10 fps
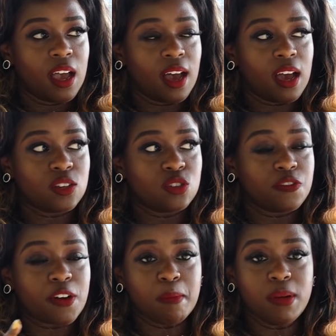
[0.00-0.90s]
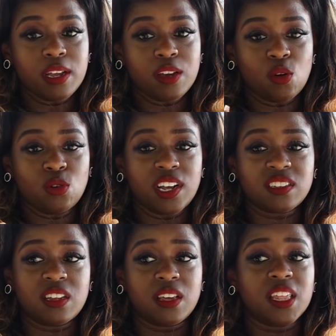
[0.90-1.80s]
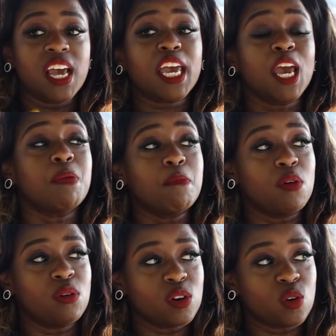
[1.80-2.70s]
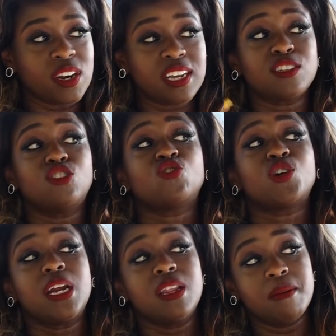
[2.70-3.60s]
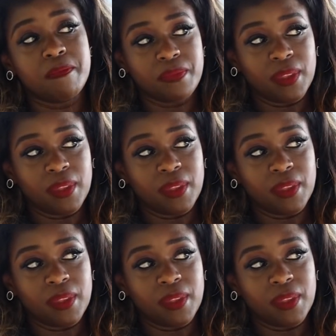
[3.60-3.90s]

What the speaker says: to the family, or doesn't think they are capable, or doesn't train them.